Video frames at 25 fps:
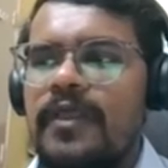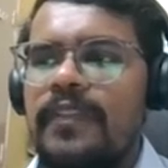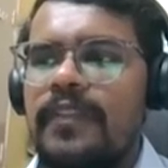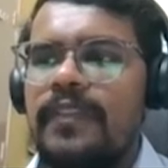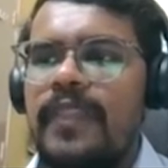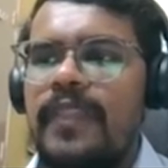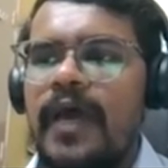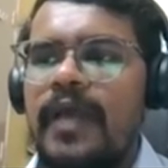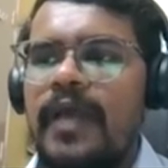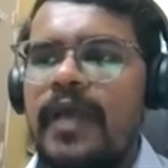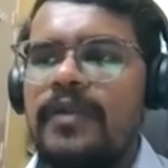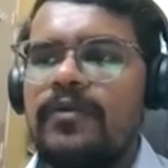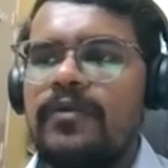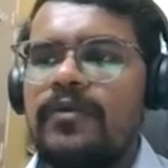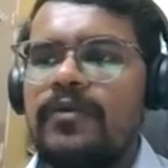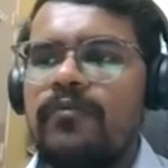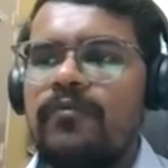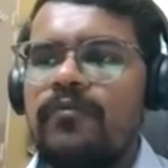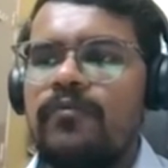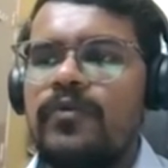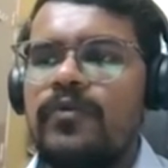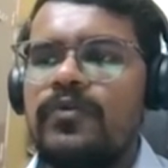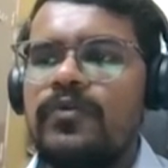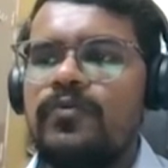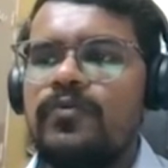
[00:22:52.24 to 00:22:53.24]
that
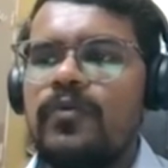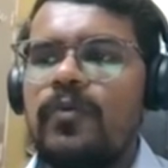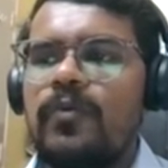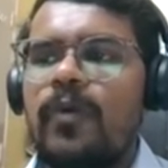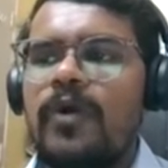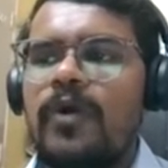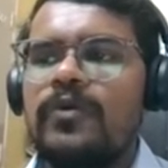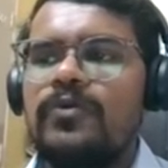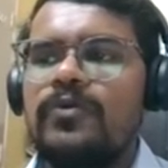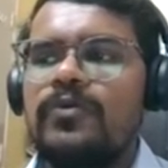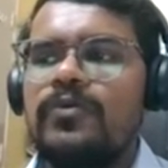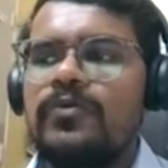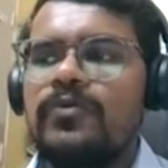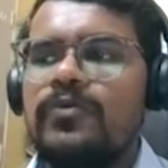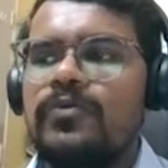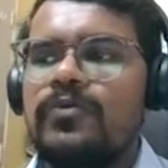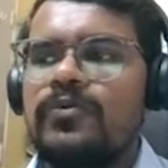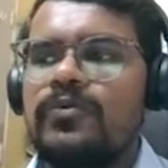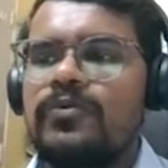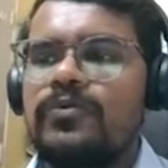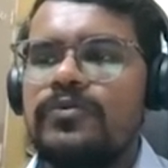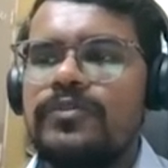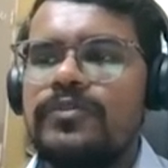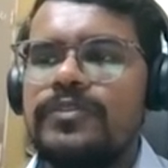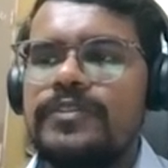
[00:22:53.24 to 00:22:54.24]
which we want to
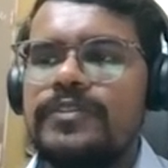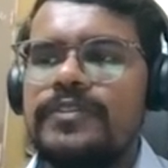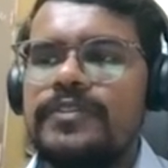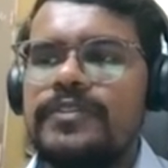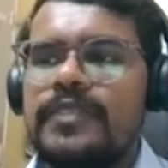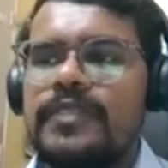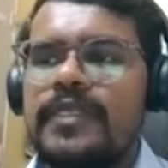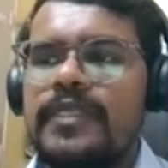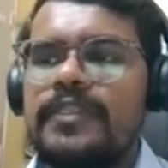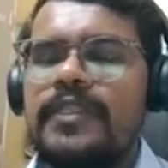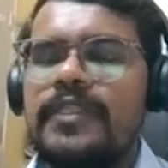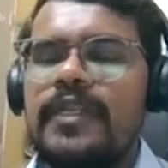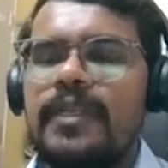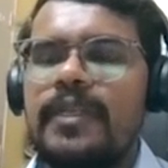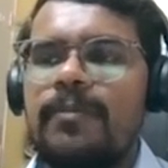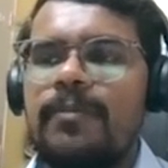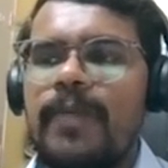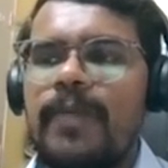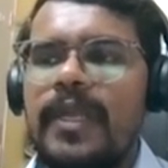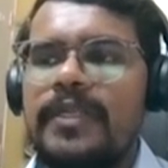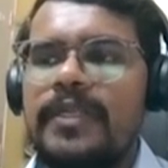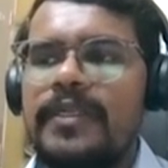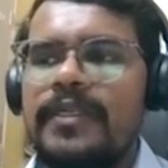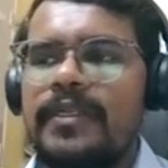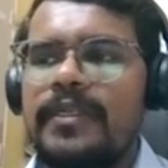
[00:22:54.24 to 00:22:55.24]
send the
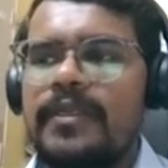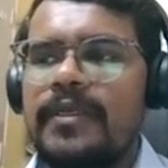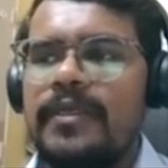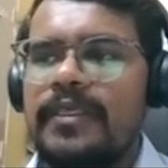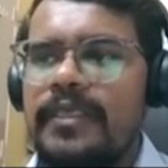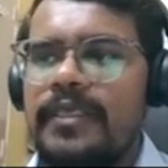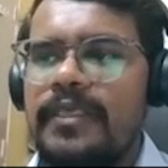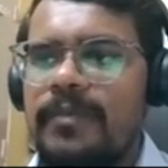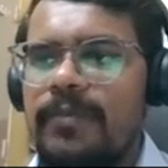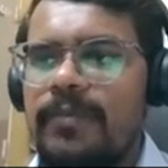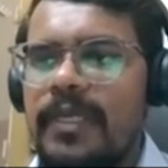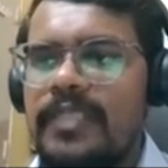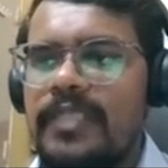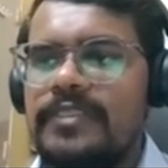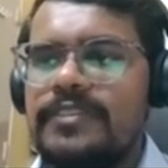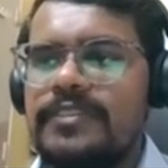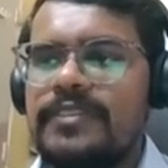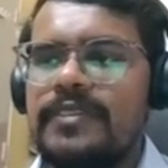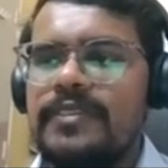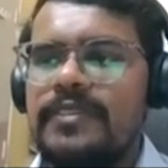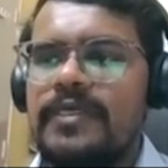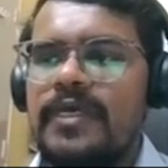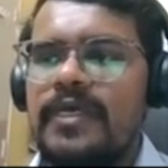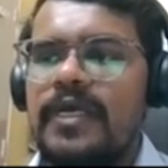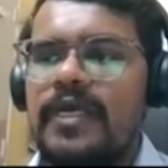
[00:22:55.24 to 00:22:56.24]
reminder emails.
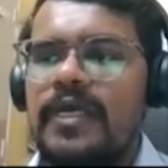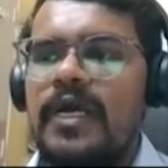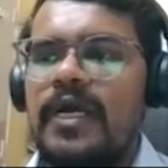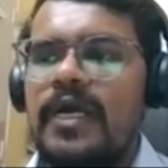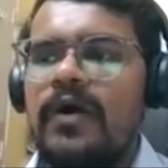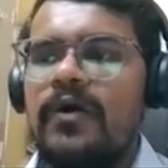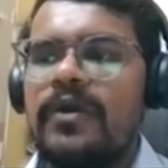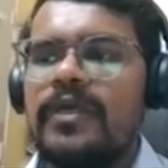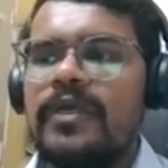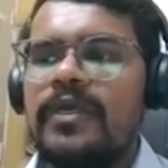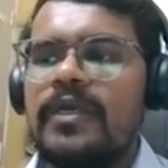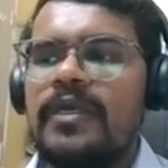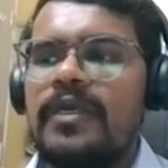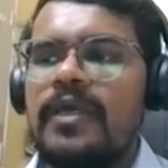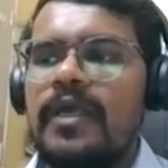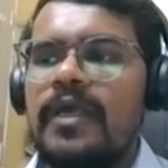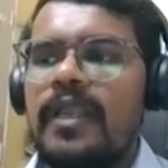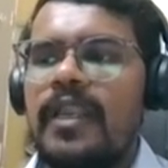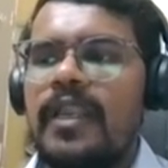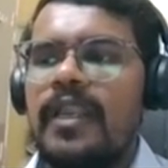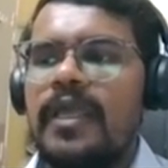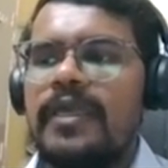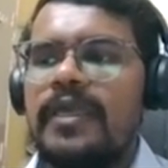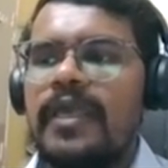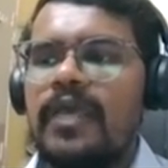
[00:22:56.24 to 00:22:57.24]
Okay,
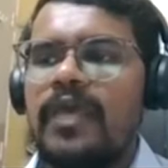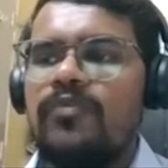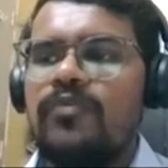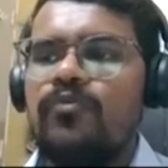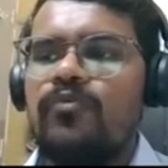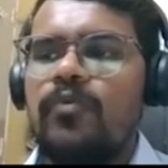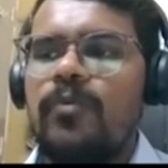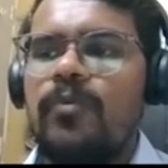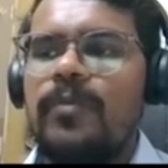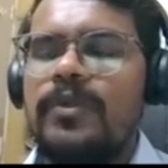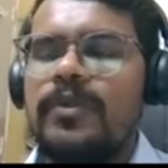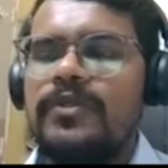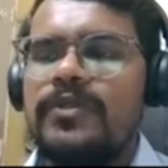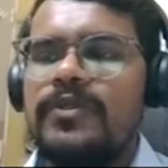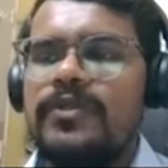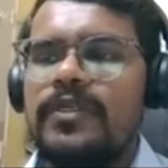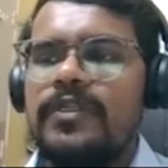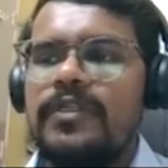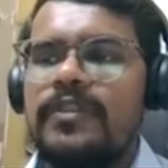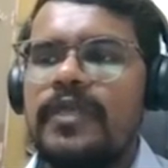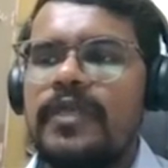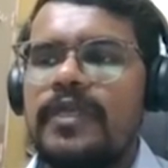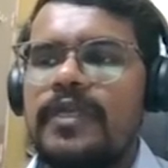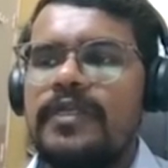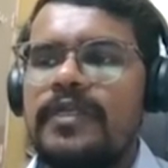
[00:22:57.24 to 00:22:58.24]
like as we
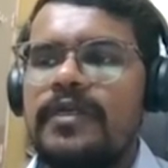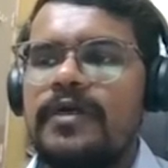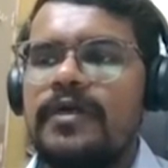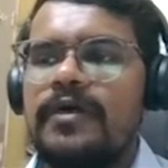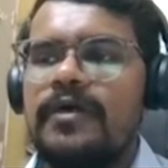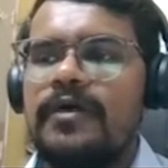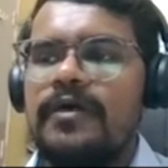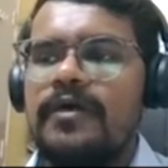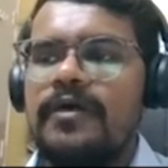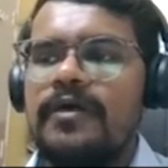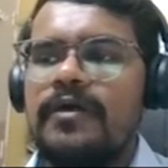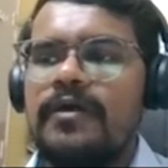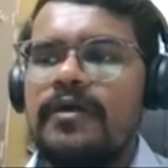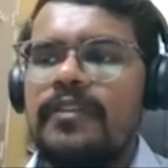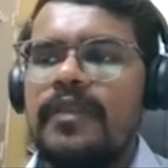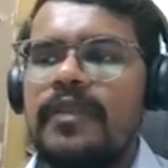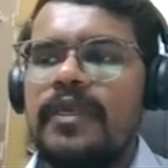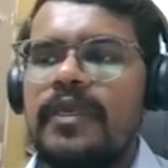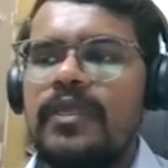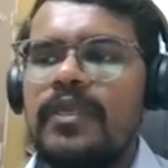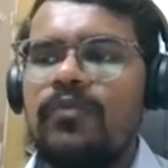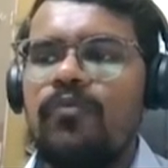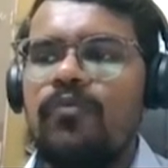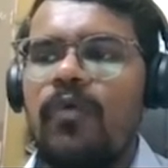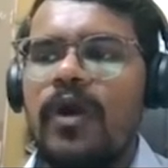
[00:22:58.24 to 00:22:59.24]
mentioned that the
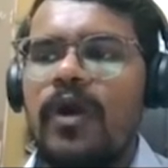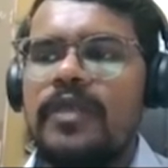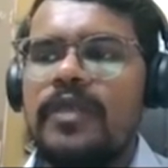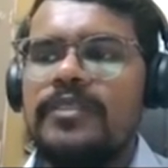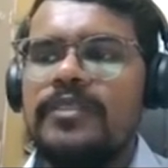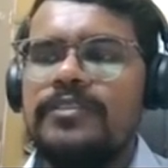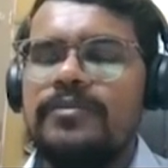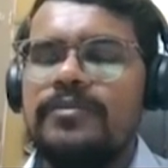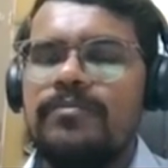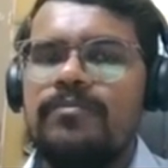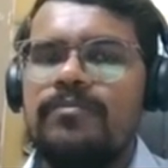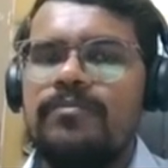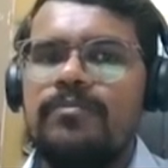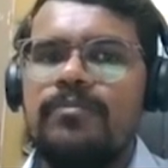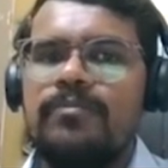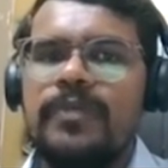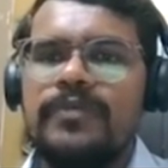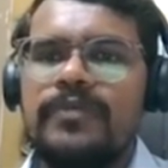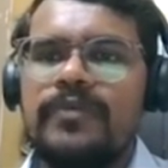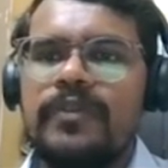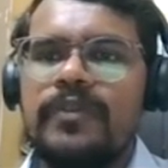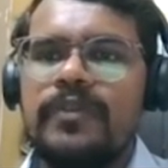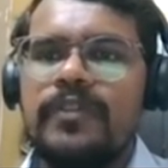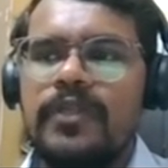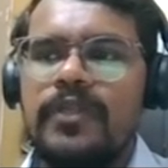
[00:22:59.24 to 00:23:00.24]
invoice
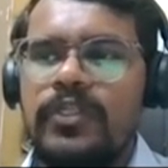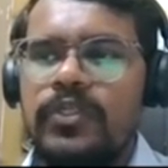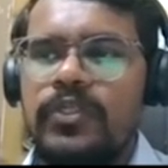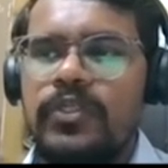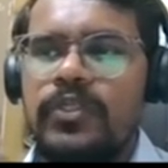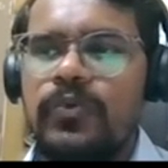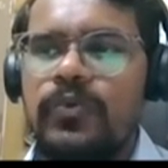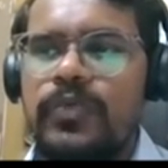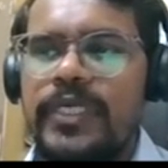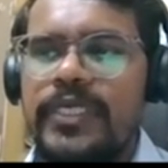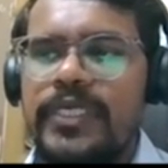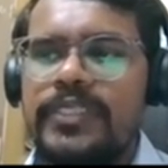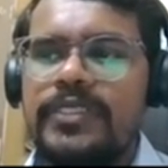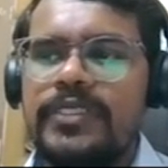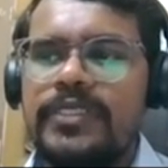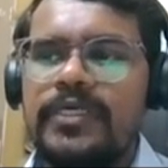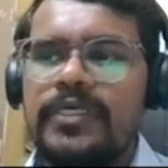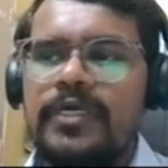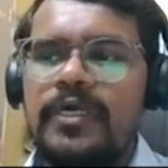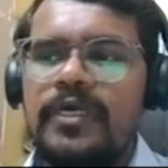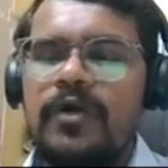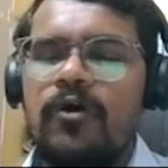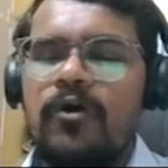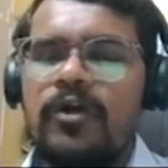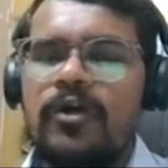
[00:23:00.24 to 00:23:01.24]
based on the due date.
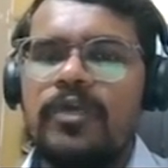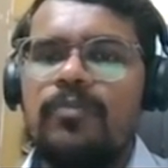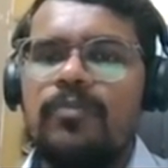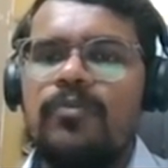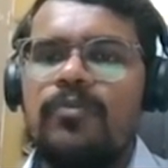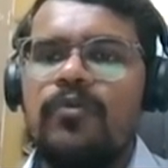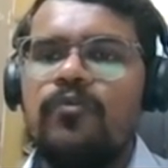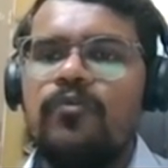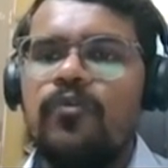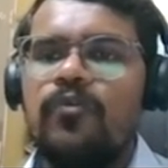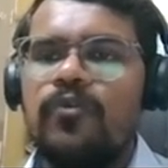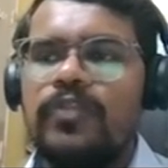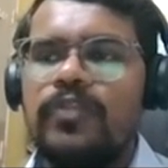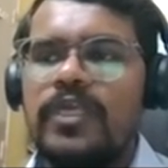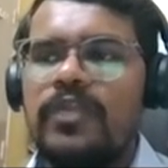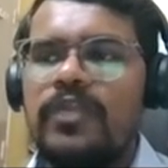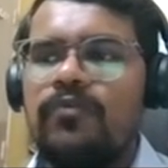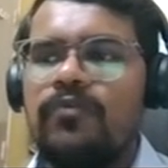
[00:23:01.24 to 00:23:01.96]
Okay, before the